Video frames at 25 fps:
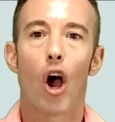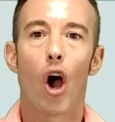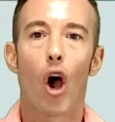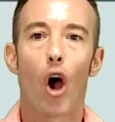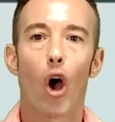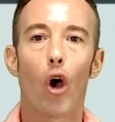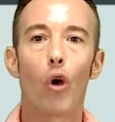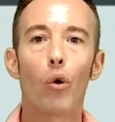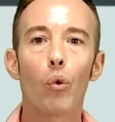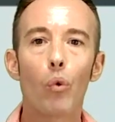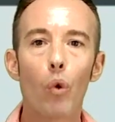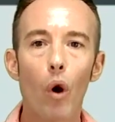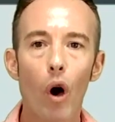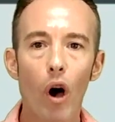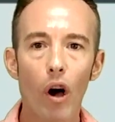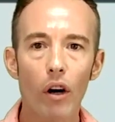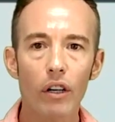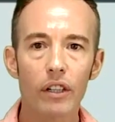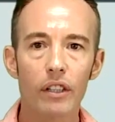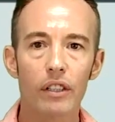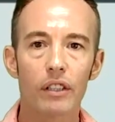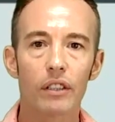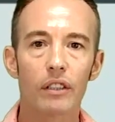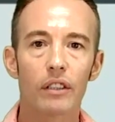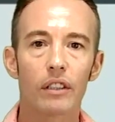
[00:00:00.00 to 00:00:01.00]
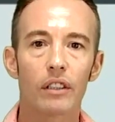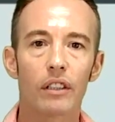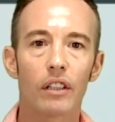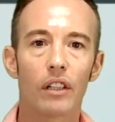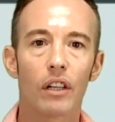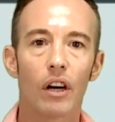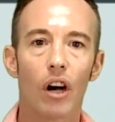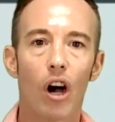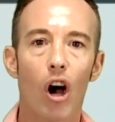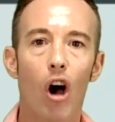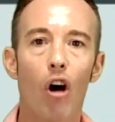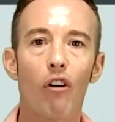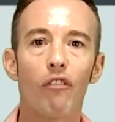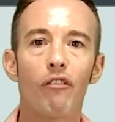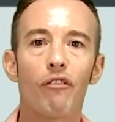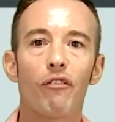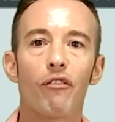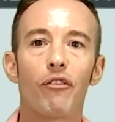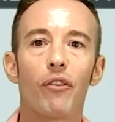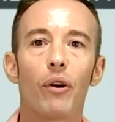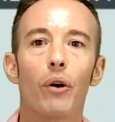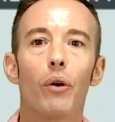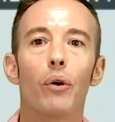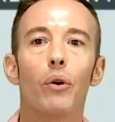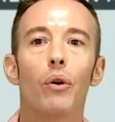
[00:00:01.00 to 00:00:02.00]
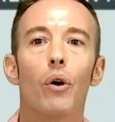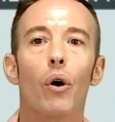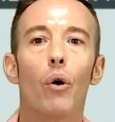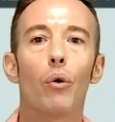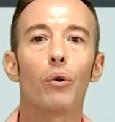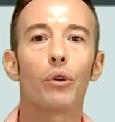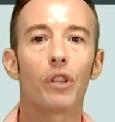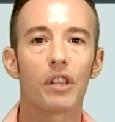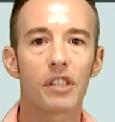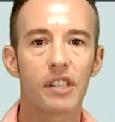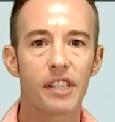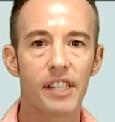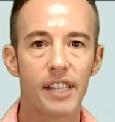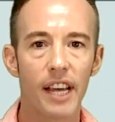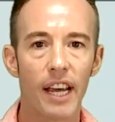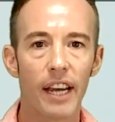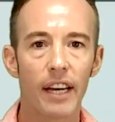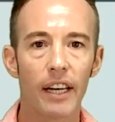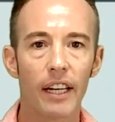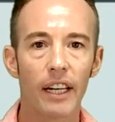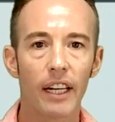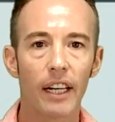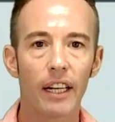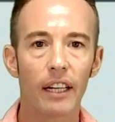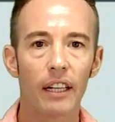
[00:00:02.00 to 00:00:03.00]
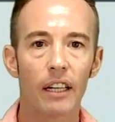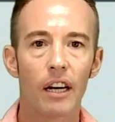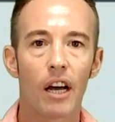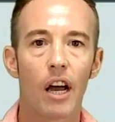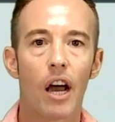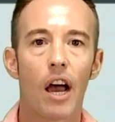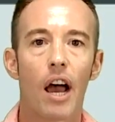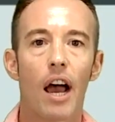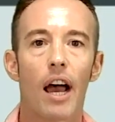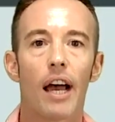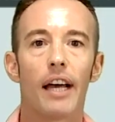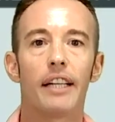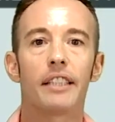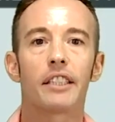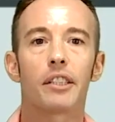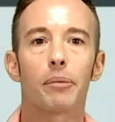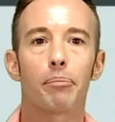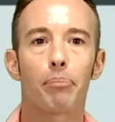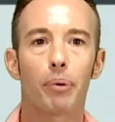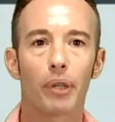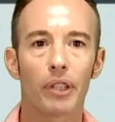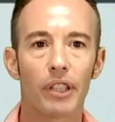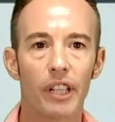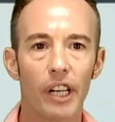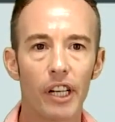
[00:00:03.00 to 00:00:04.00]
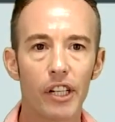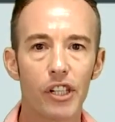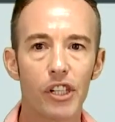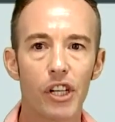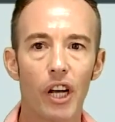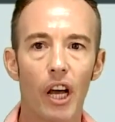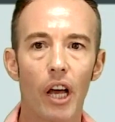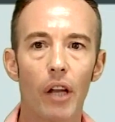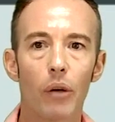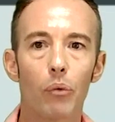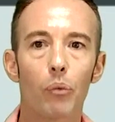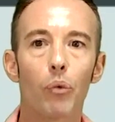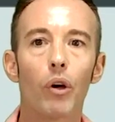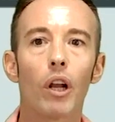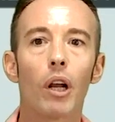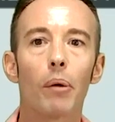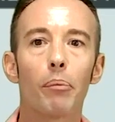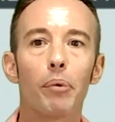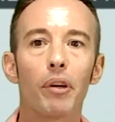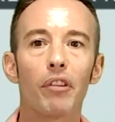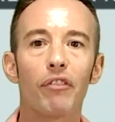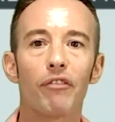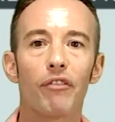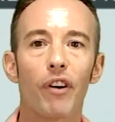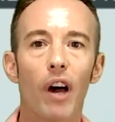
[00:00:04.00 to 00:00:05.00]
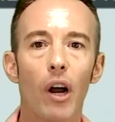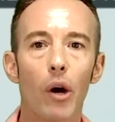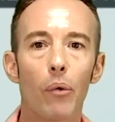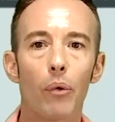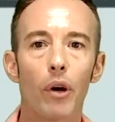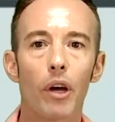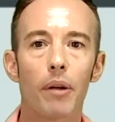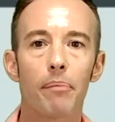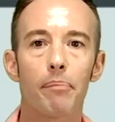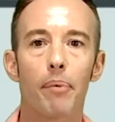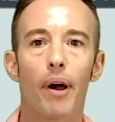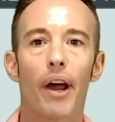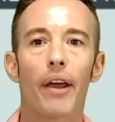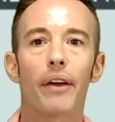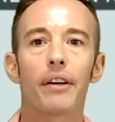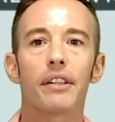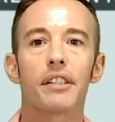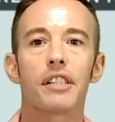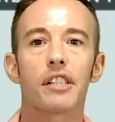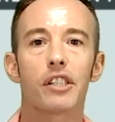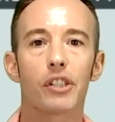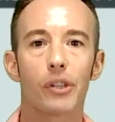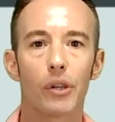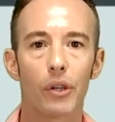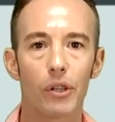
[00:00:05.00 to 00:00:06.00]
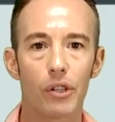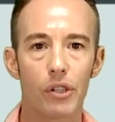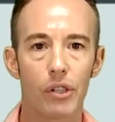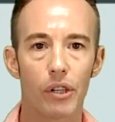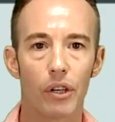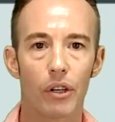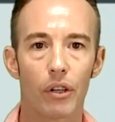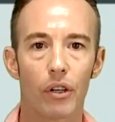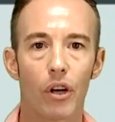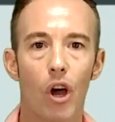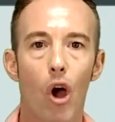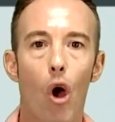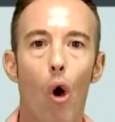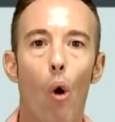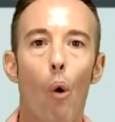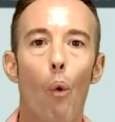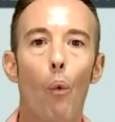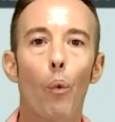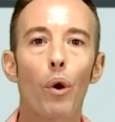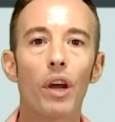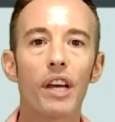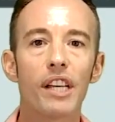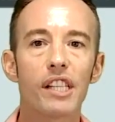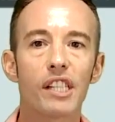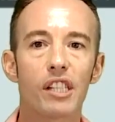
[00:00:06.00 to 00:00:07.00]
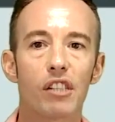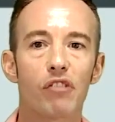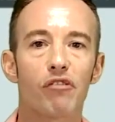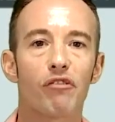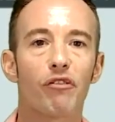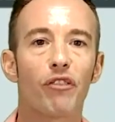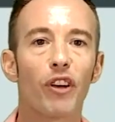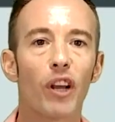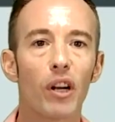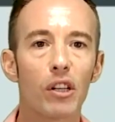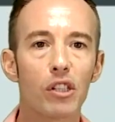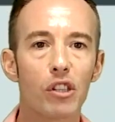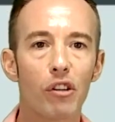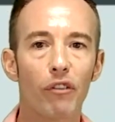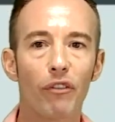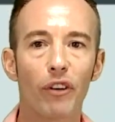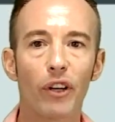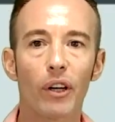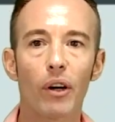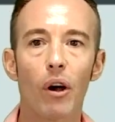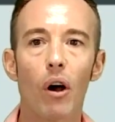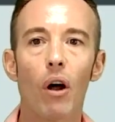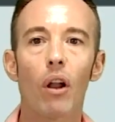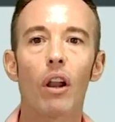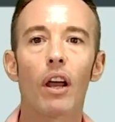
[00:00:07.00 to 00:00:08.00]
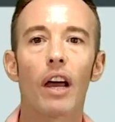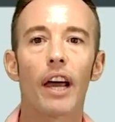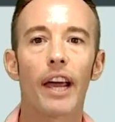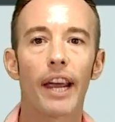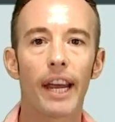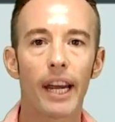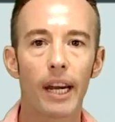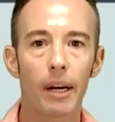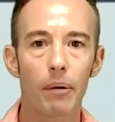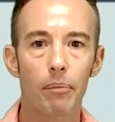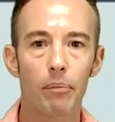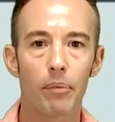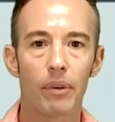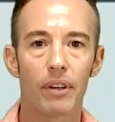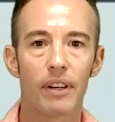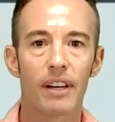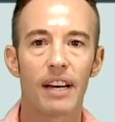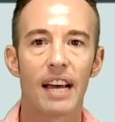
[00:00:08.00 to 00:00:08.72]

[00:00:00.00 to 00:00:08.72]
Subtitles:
A work of understanding, interpretation will be followed by a discussion with philosophical aim.